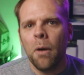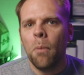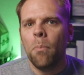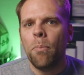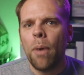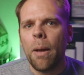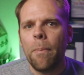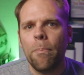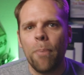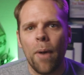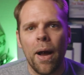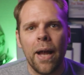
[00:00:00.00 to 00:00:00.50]

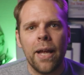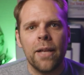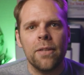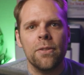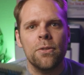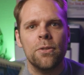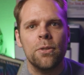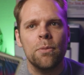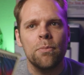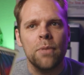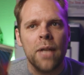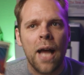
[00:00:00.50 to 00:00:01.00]
by buying
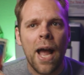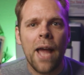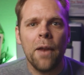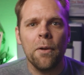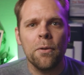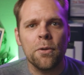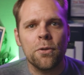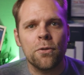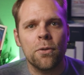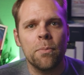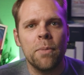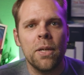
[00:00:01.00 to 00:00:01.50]
some
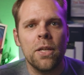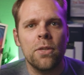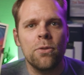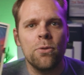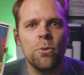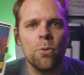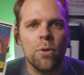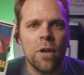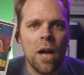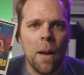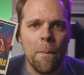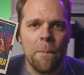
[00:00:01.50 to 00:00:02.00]
titles from his
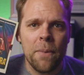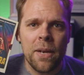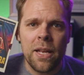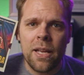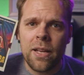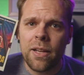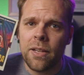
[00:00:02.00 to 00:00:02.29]
new company,